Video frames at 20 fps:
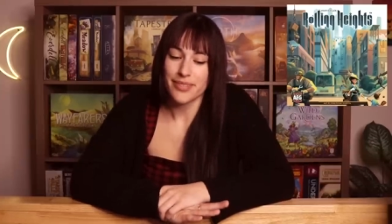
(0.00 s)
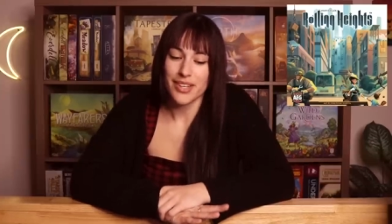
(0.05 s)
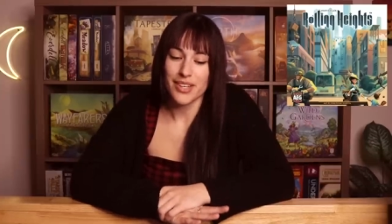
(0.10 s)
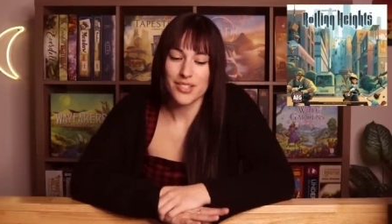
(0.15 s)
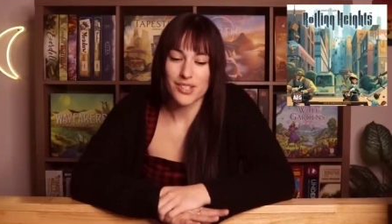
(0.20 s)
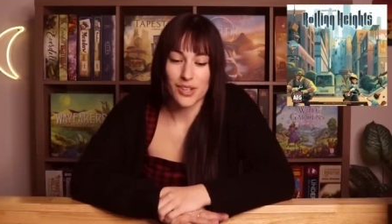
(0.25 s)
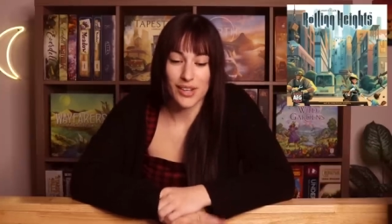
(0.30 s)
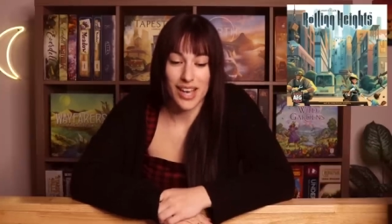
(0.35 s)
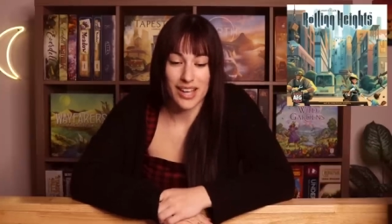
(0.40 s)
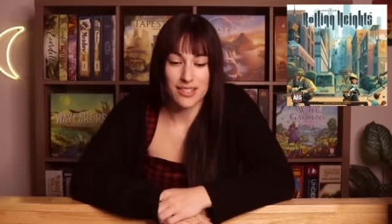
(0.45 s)

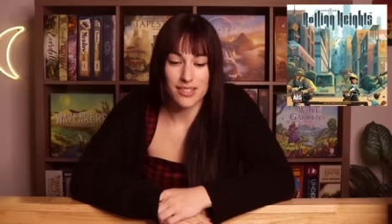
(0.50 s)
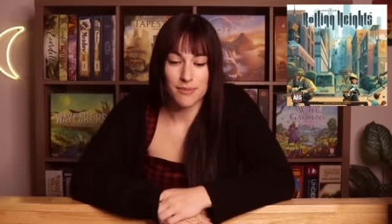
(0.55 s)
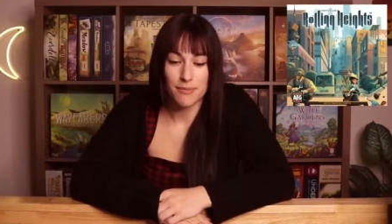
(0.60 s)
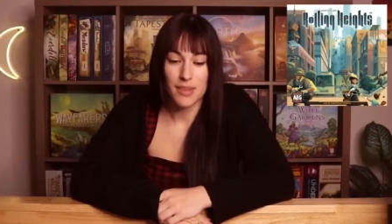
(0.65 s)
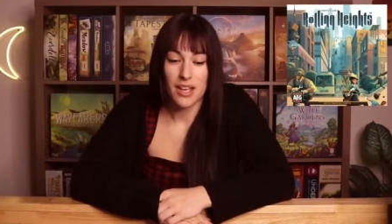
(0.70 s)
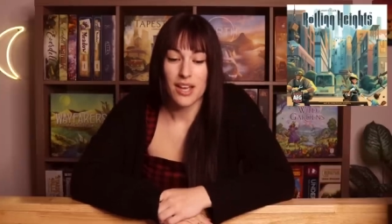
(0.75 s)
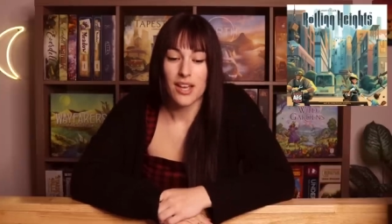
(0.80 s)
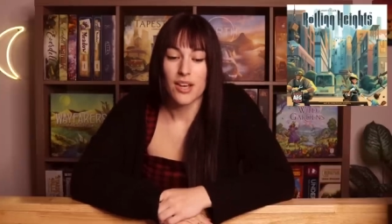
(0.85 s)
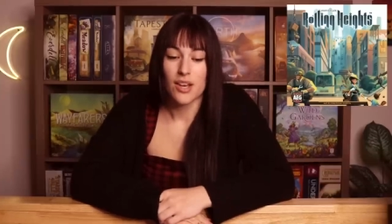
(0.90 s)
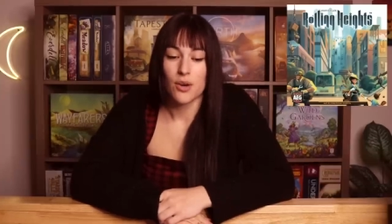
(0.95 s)
So yes,
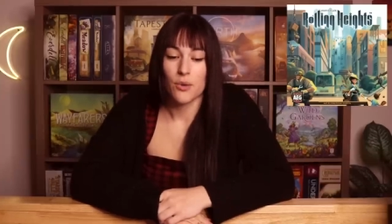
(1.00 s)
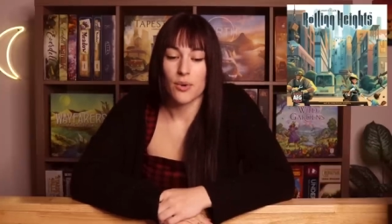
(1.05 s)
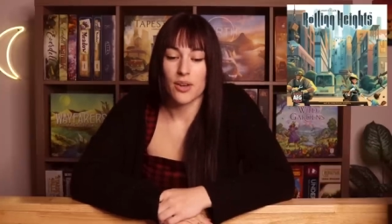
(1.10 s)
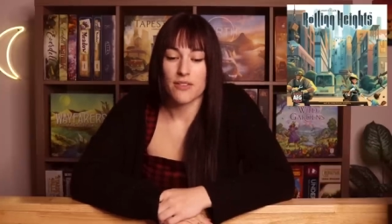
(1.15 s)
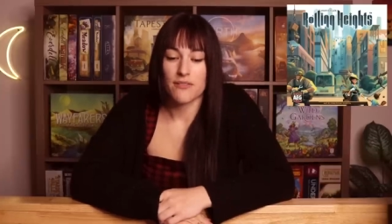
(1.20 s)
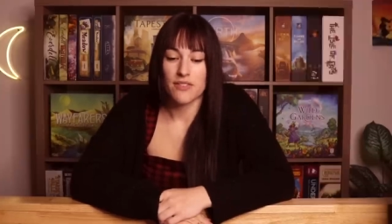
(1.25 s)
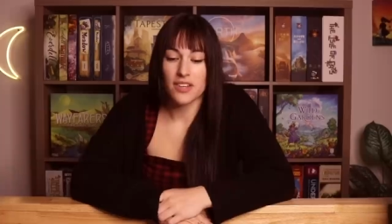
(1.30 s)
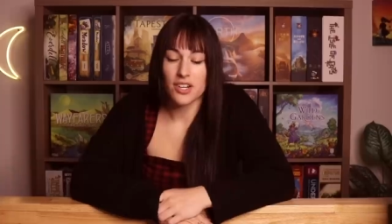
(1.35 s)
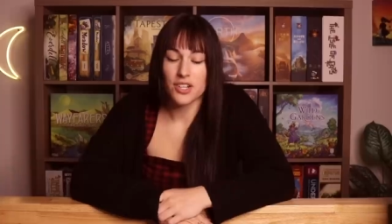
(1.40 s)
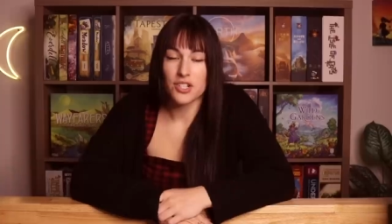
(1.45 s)
we
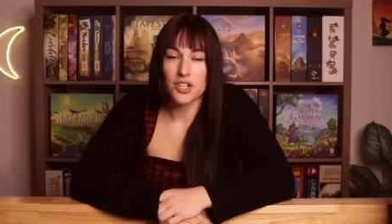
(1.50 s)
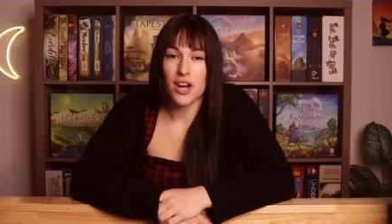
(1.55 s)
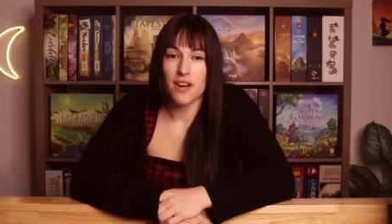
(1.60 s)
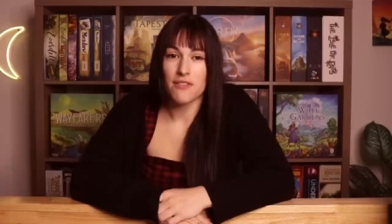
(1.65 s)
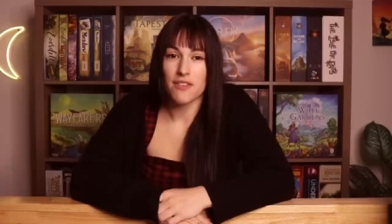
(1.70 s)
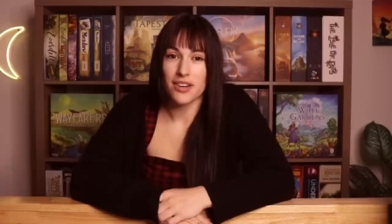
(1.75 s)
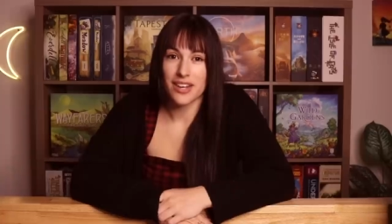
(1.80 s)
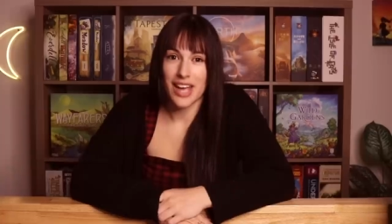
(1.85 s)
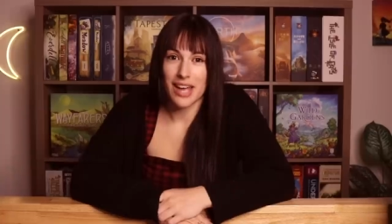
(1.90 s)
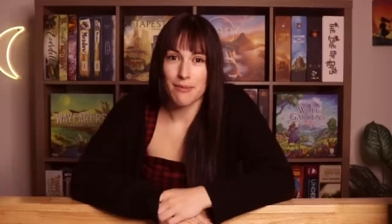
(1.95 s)
finished off
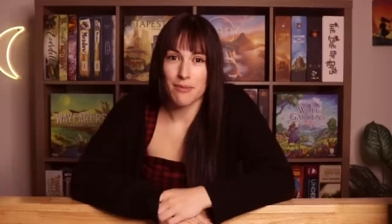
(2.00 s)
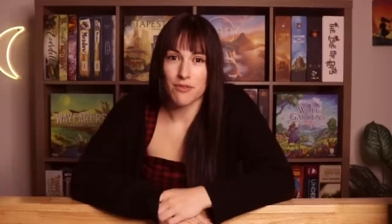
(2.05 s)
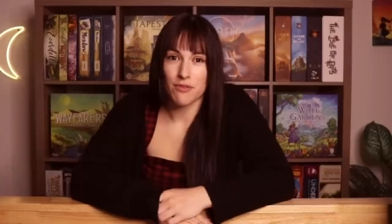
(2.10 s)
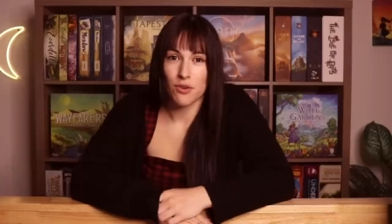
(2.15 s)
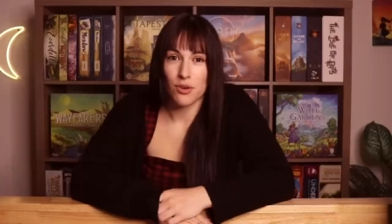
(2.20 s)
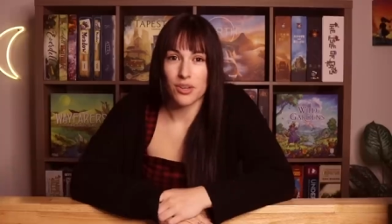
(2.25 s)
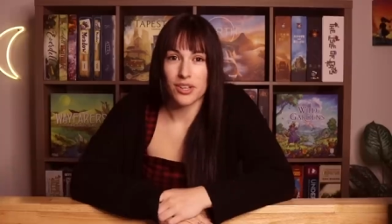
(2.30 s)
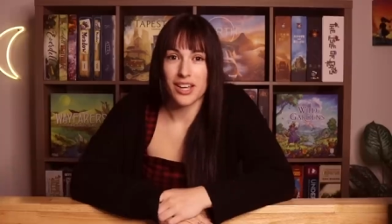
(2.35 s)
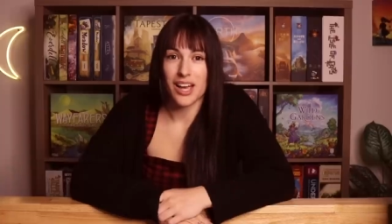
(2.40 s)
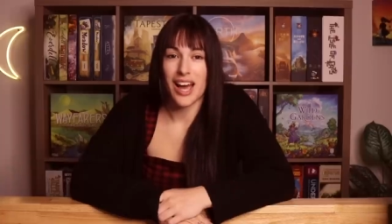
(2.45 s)
our game of
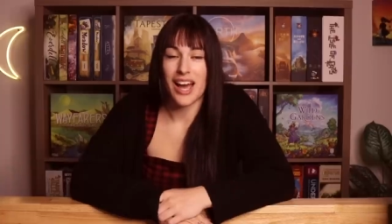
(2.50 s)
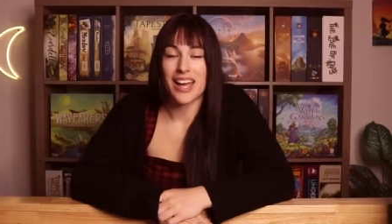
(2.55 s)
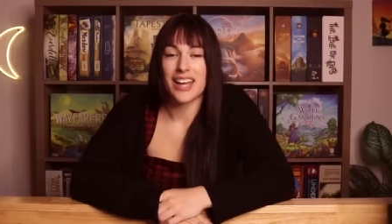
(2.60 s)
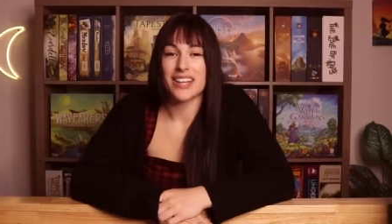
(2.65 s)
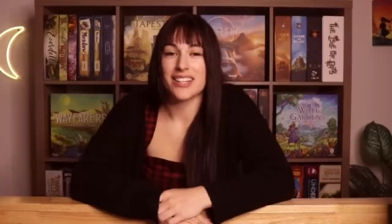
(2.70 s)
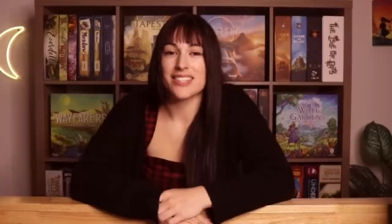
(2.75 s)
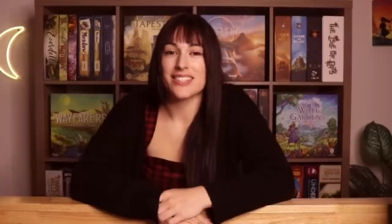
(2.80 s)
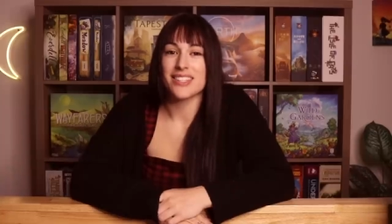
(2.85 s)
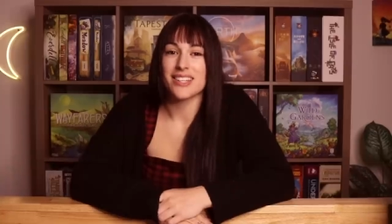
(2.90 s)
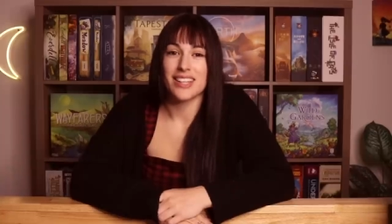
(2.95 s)
Rolling Heights.